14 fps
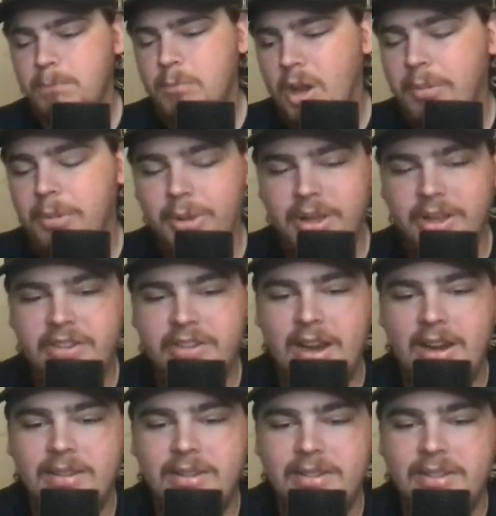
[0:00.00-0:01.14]
I'm really
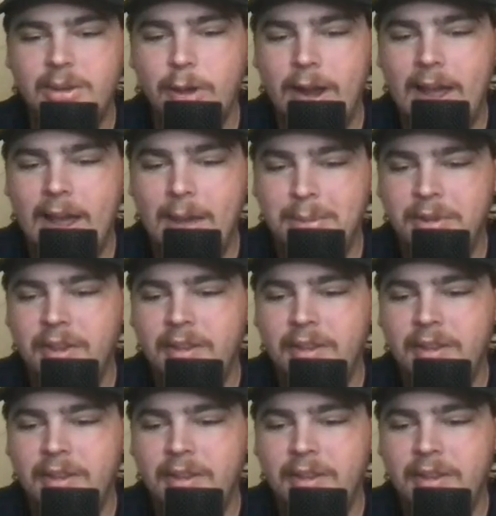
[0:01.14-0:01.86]
excited to see what happens.